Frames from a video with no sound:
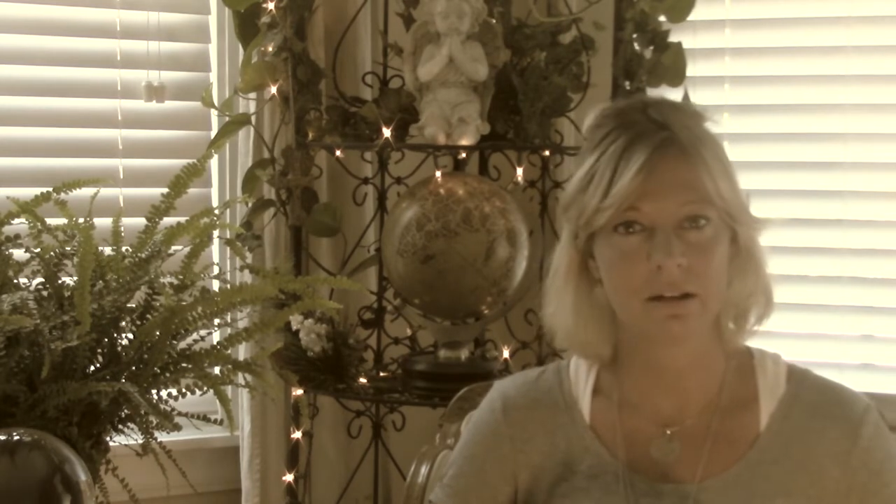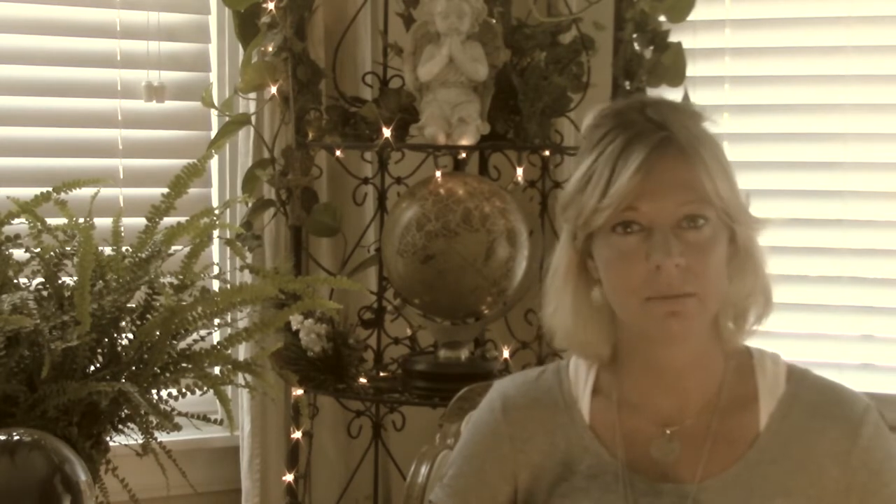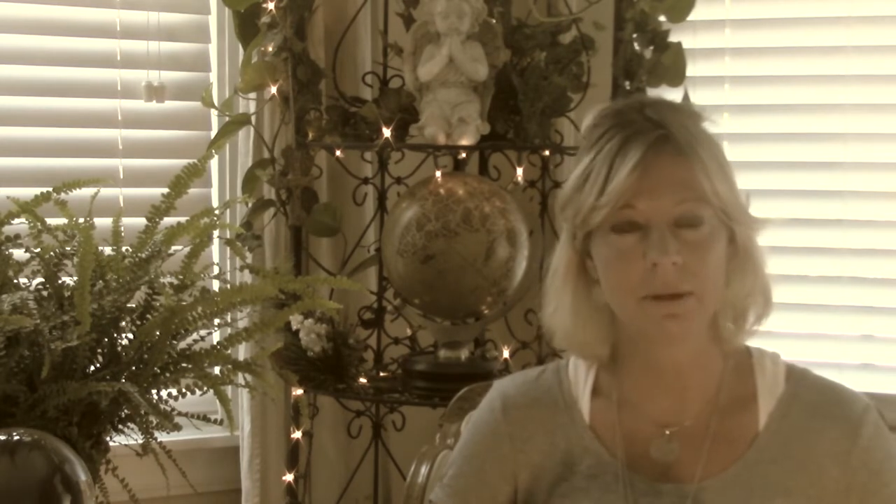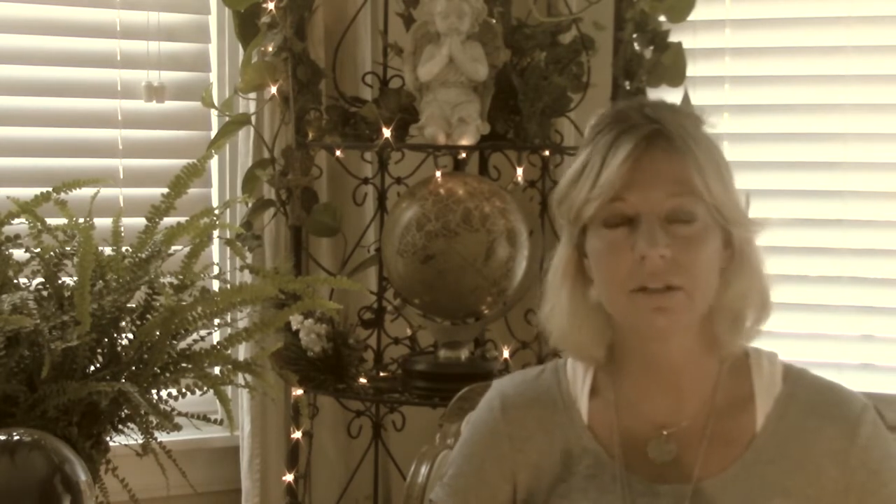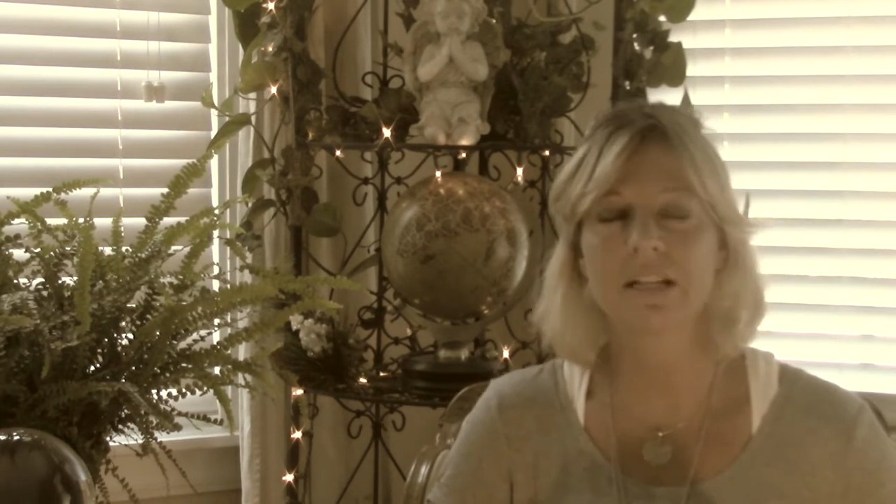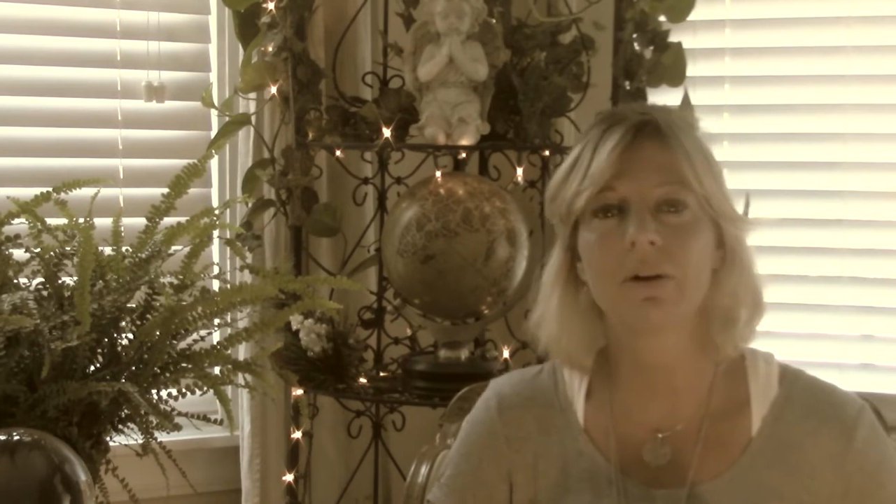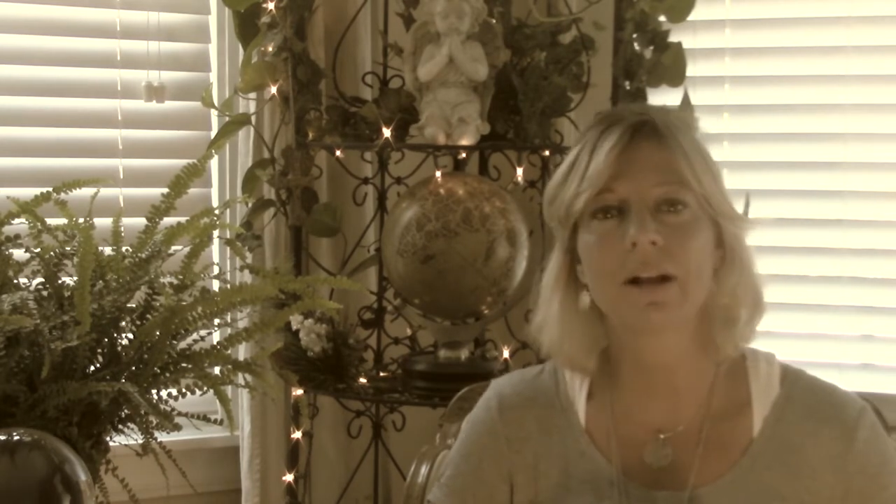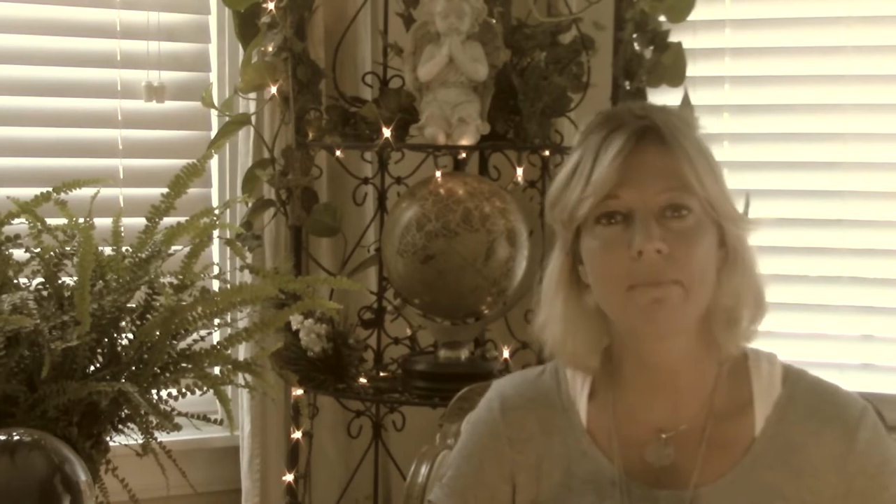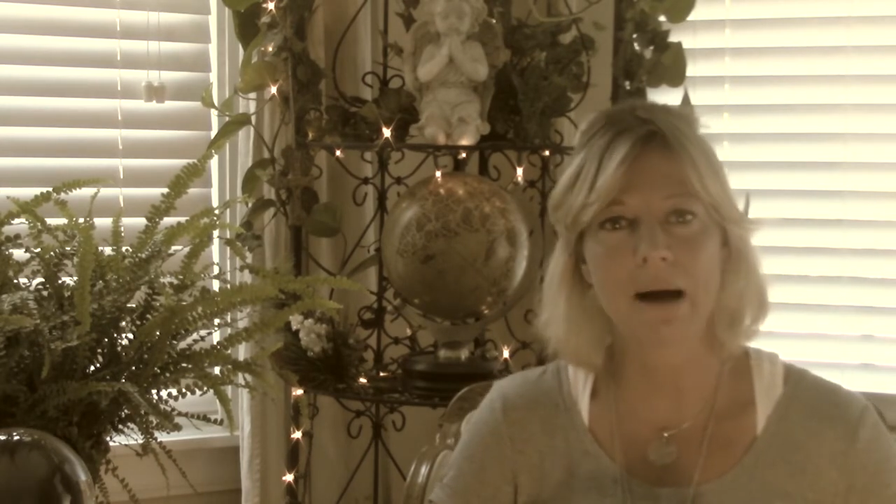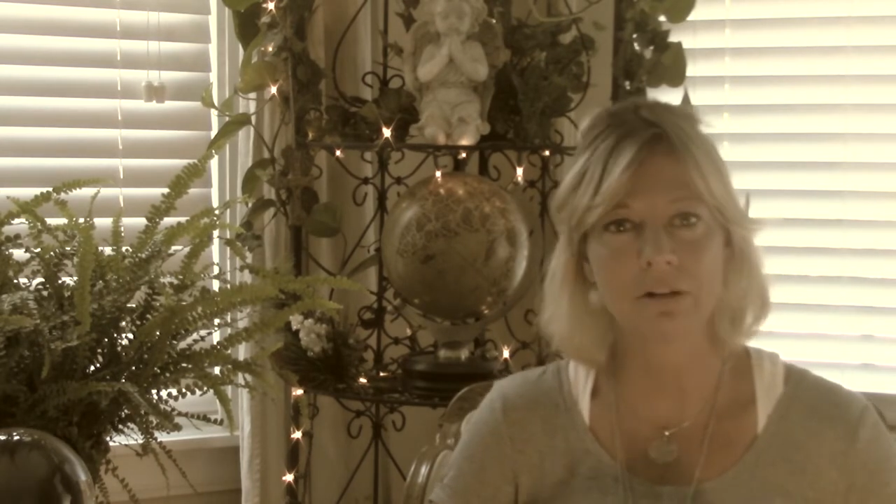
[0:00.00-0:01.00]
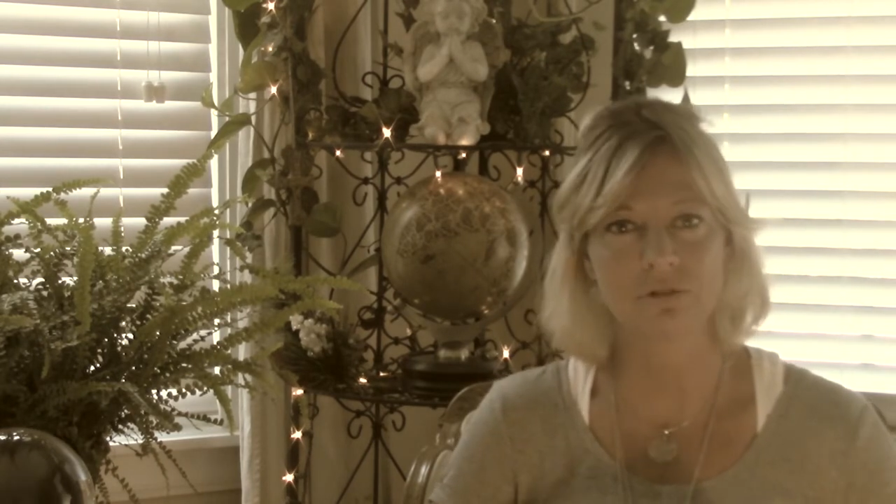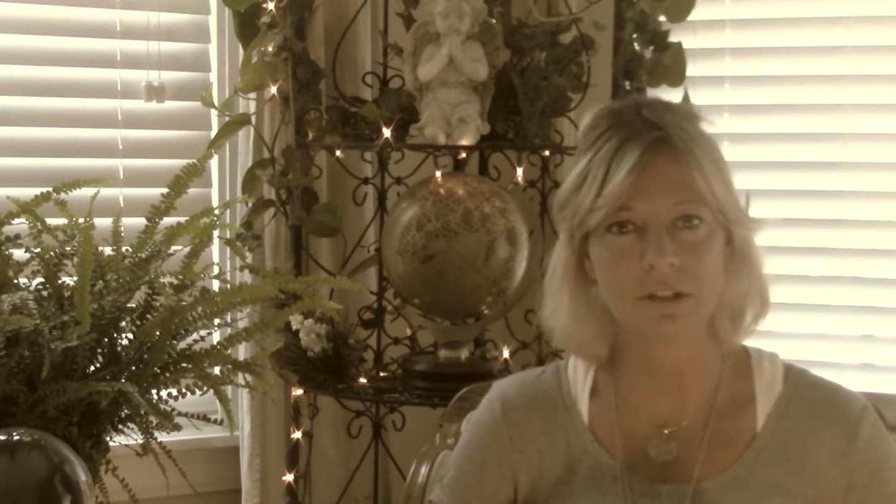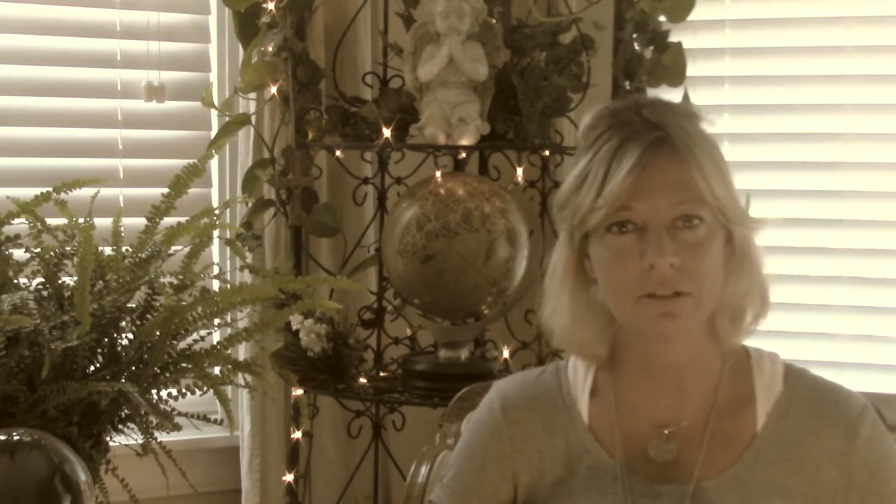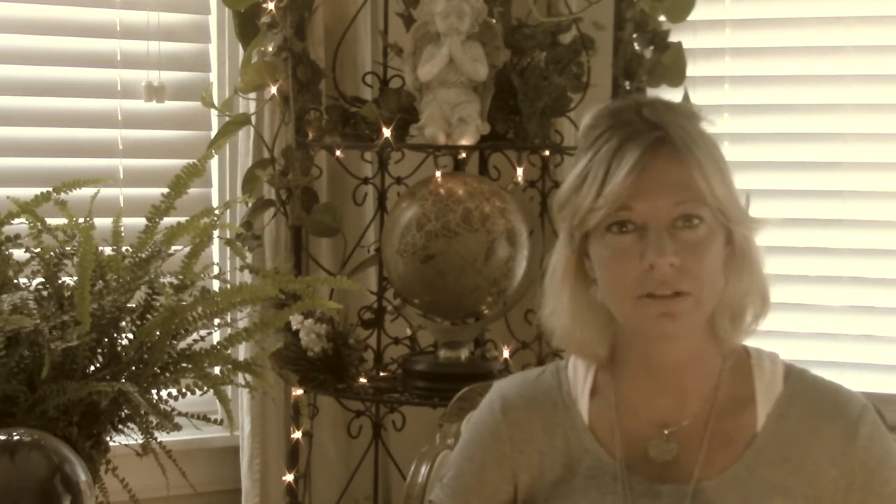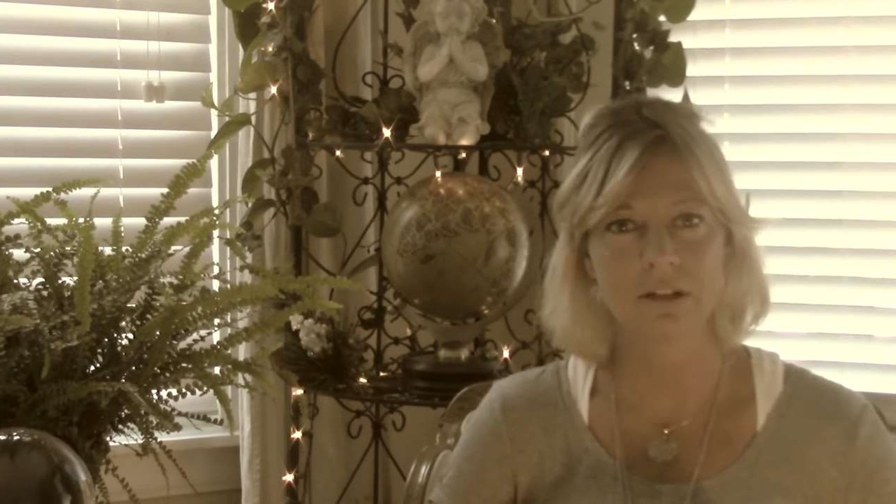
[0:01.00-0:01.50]
because they don't have
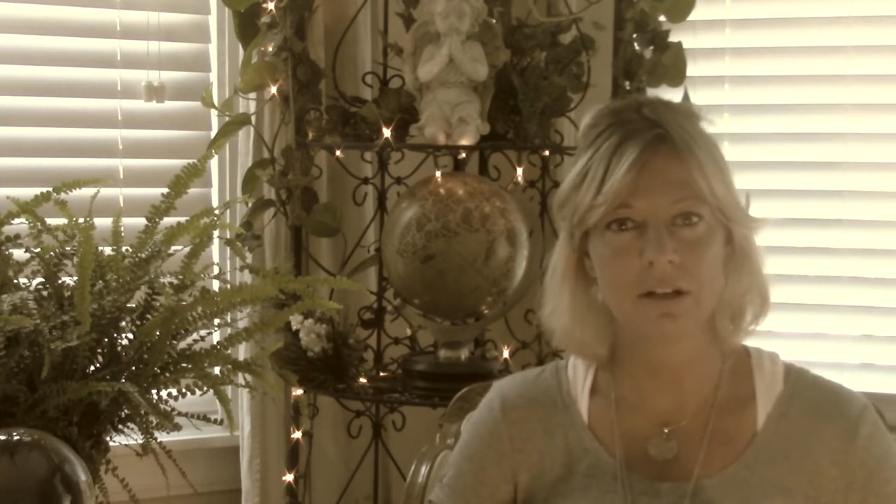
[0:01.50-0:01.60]
boundaries.